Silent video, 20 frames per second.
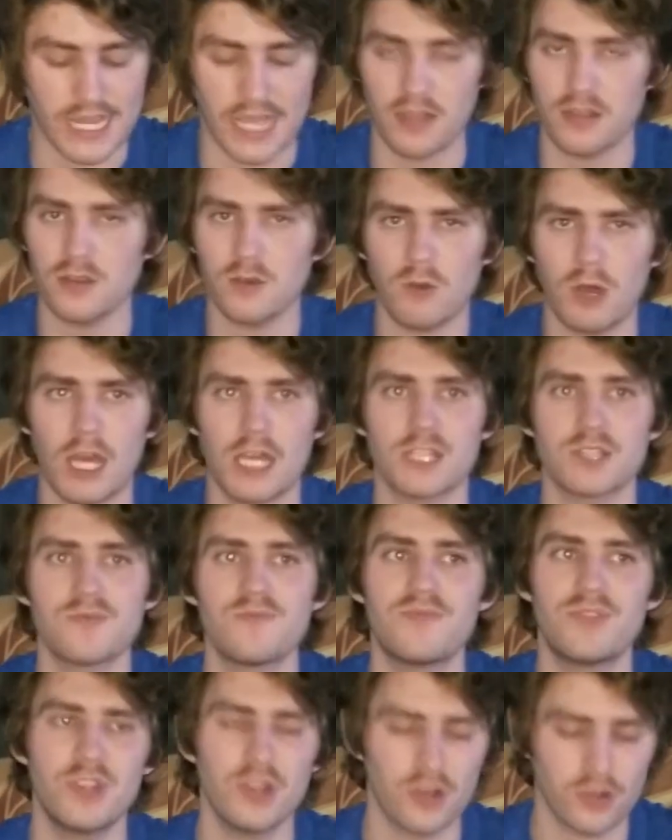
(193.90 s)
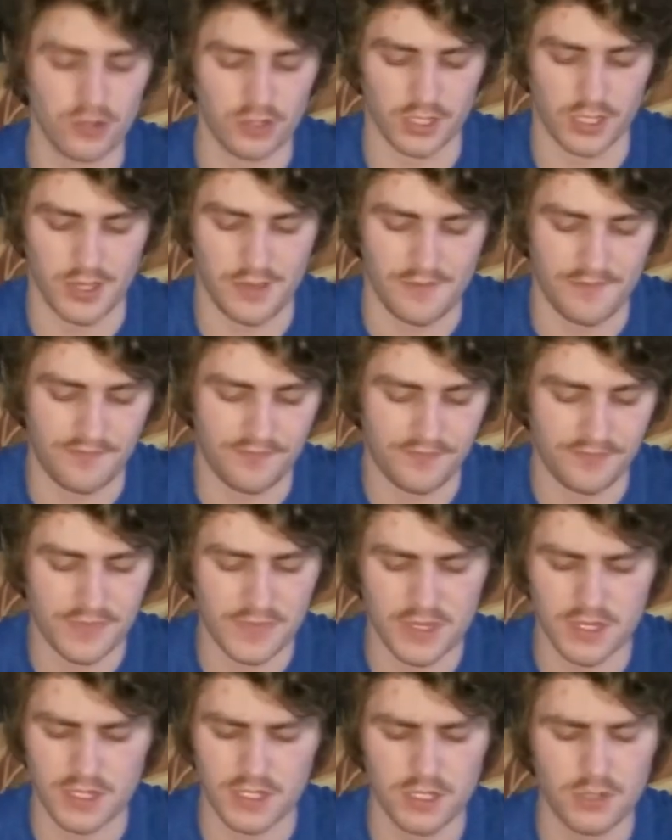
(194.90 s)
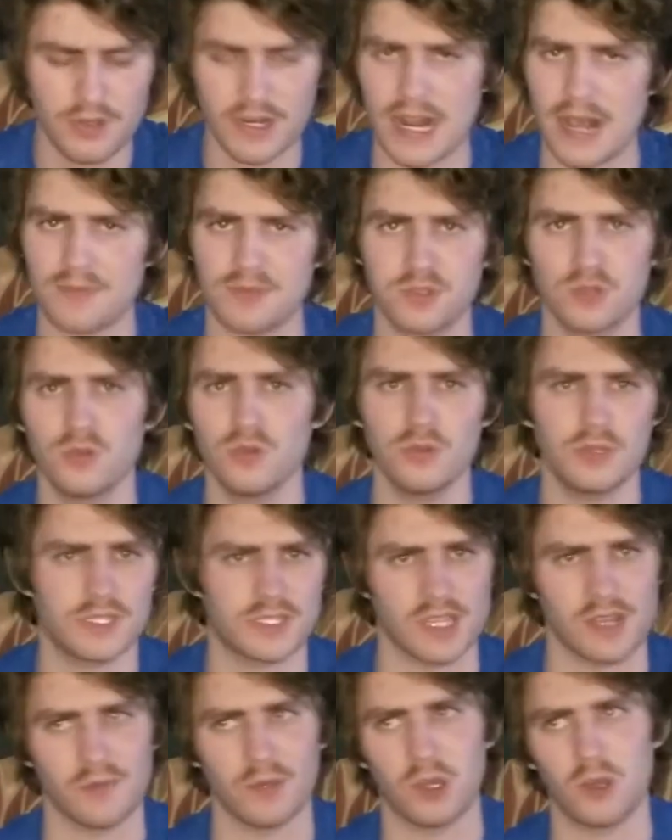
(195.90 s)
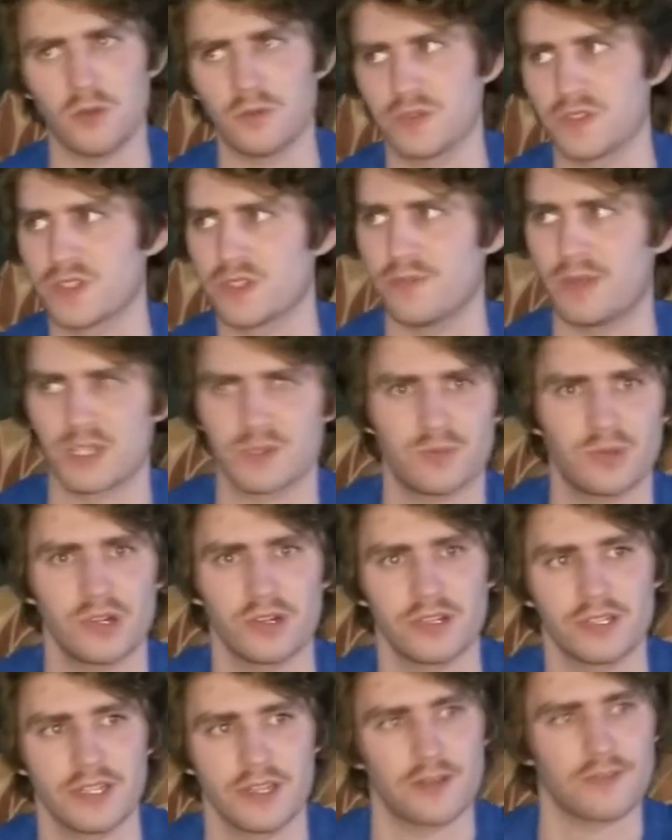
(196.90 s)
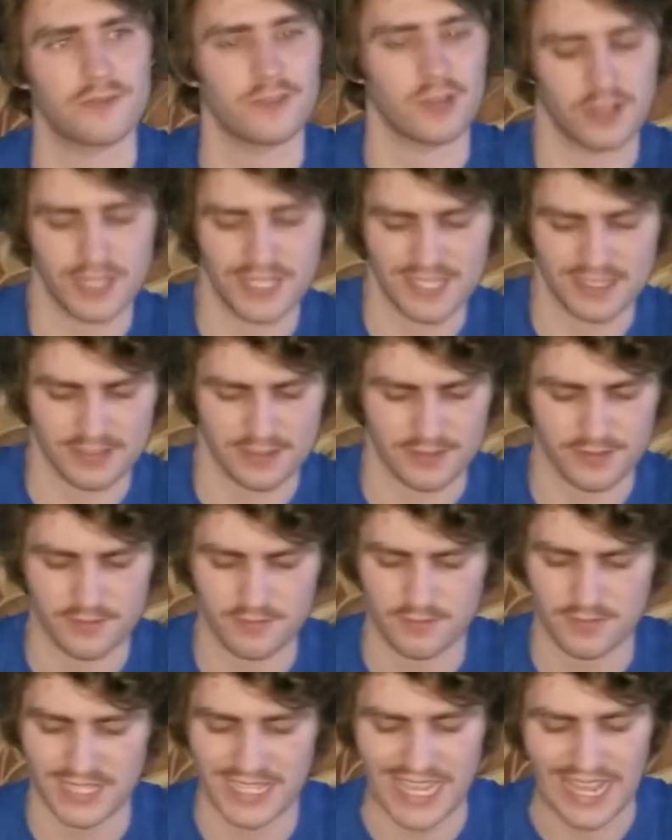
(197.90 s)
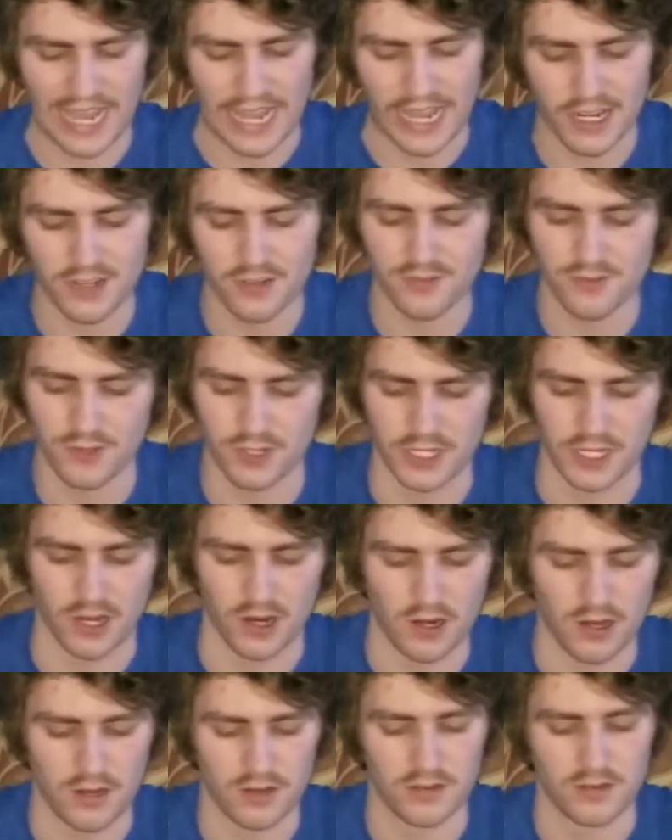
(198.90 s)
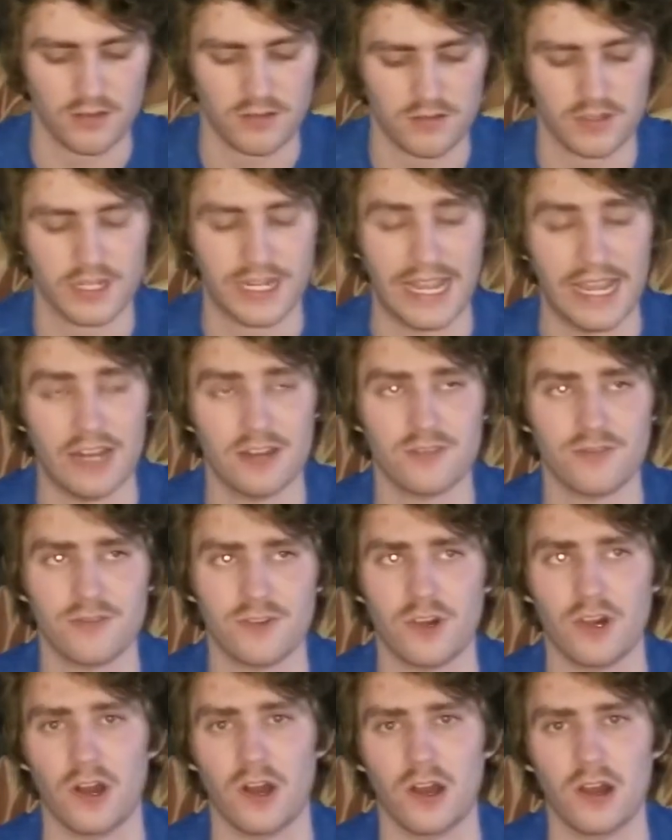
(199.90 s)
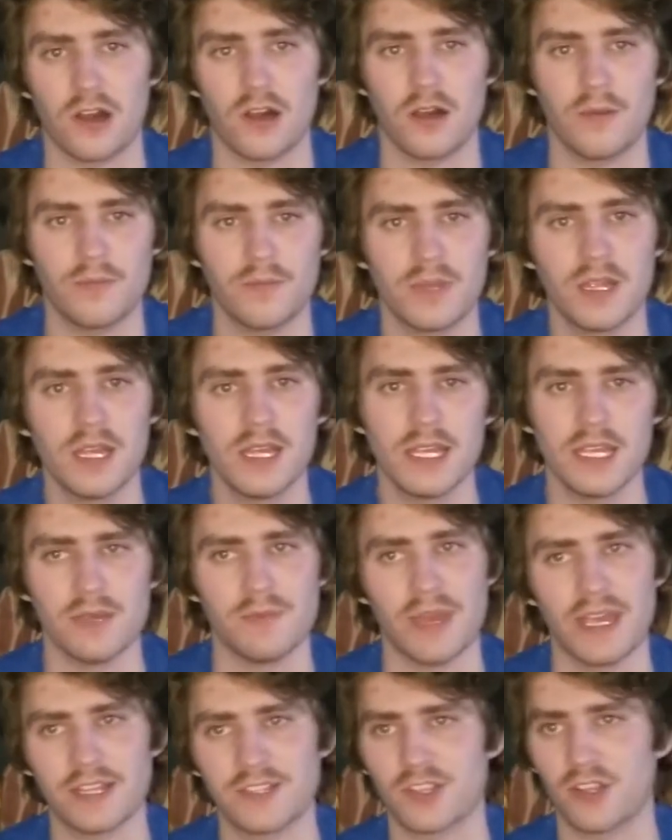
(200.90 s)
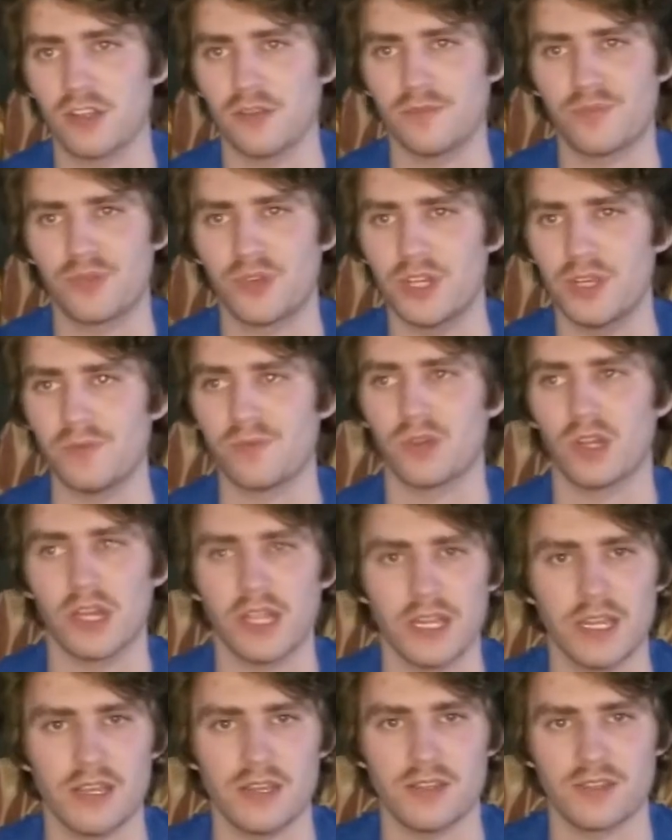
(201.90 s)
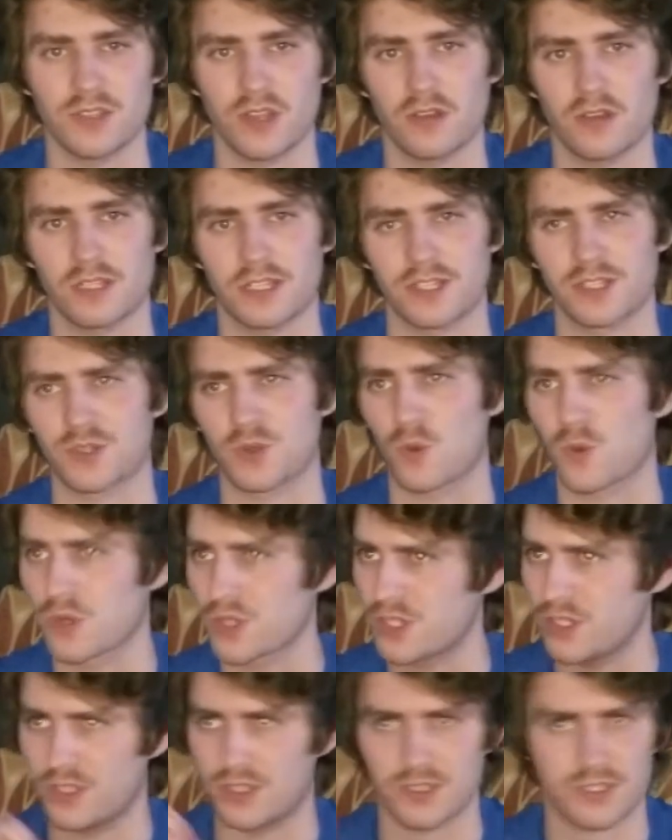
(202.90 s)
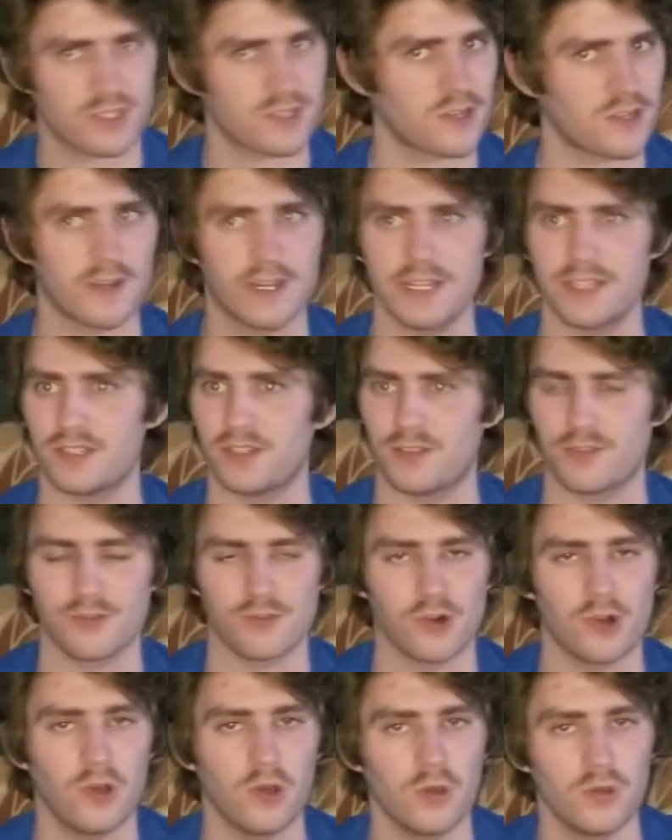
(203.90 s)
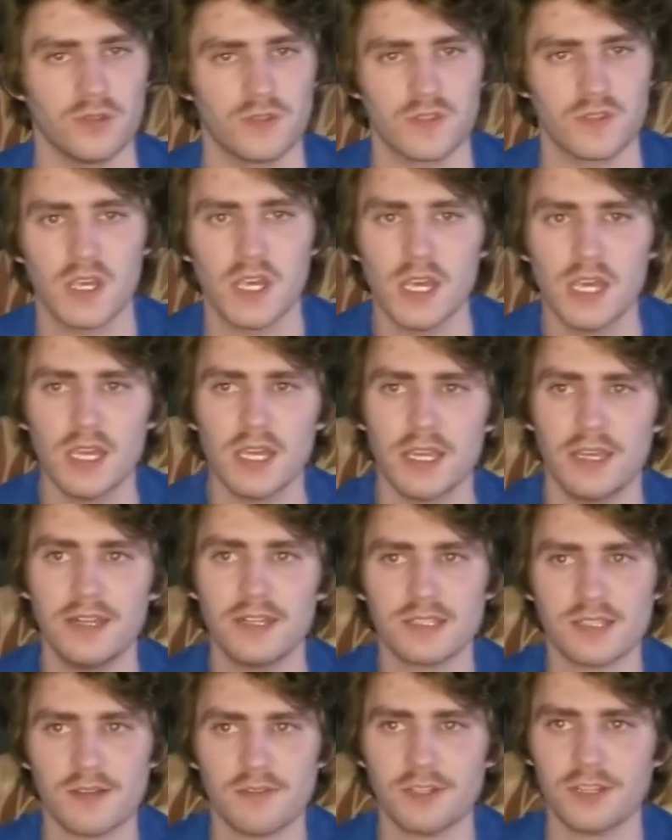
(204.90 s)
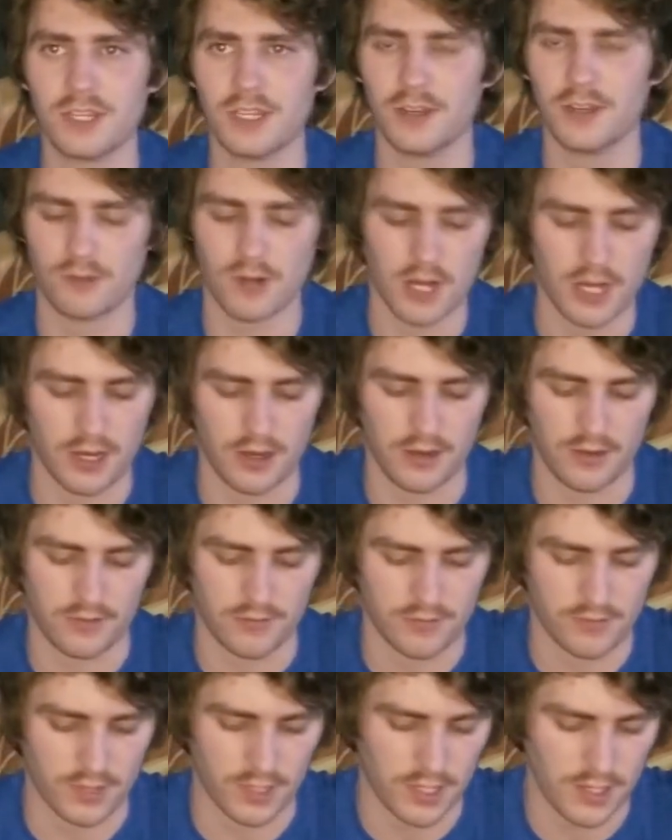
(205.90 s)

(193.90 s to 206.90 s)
Talent-wise, purely, you can absolutely say Mahomes is the best player in the NFL. He has cannon for an arm. He makes all the pretty plays, all the contortionist, crazy throws. He does everything right?